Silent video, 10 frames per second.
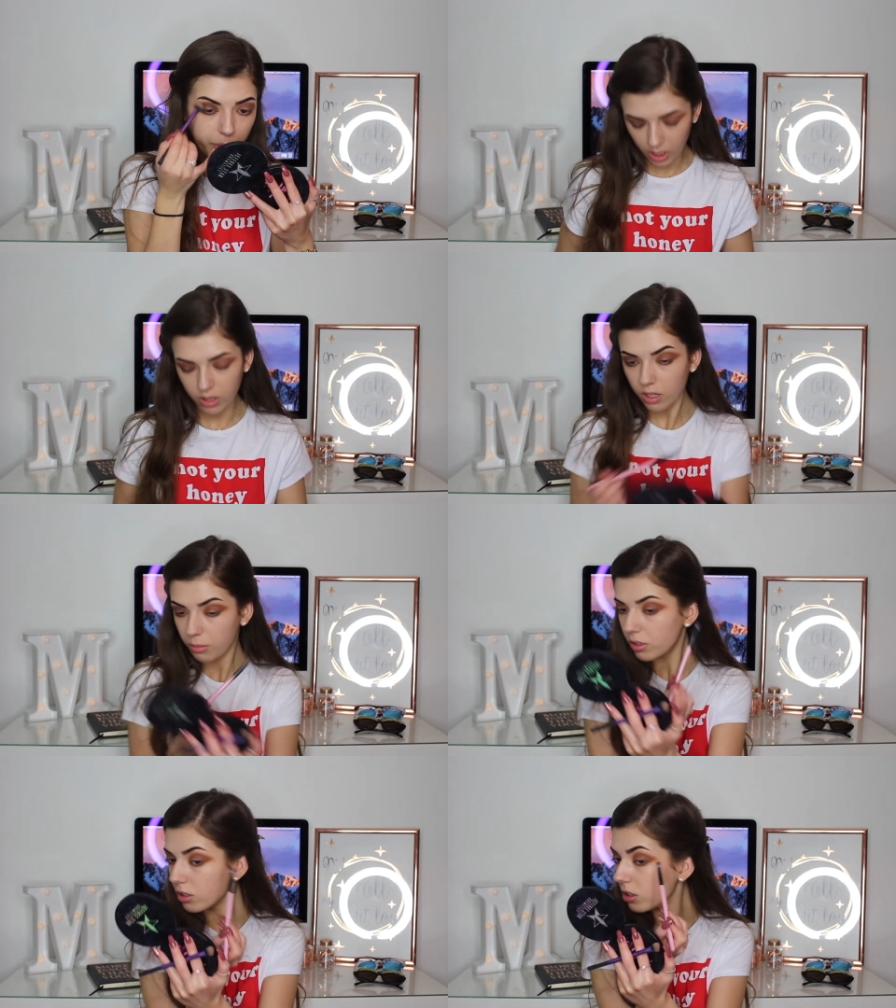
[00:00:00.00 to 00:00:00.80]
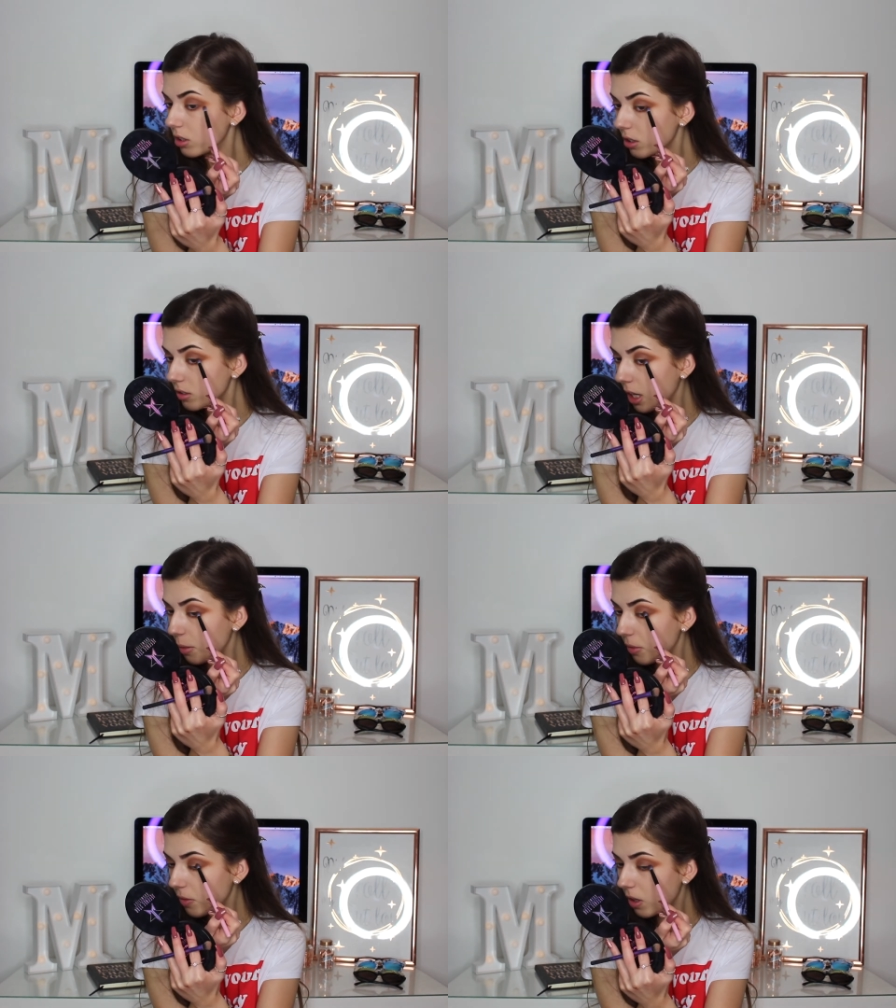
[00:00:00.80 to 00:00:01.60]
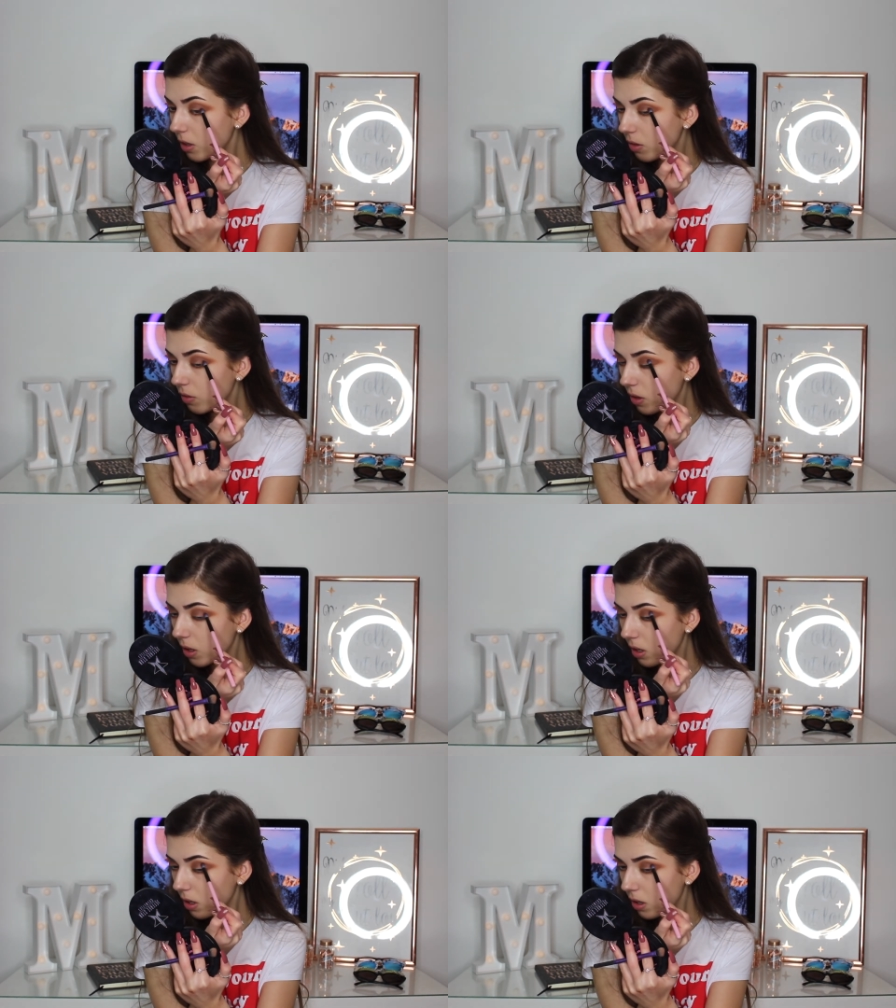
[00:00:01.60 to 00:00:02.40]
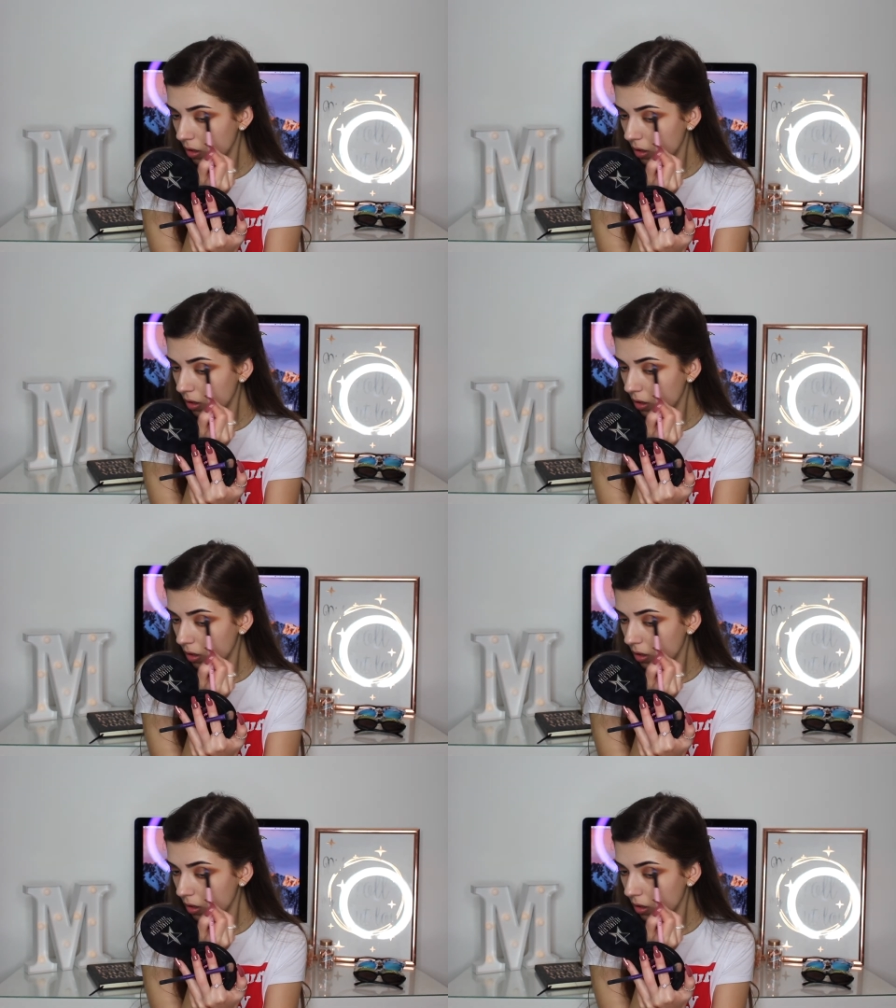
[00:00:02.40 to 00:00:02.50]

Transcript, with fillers: Okay, then I'm just going to do the same with the other eye.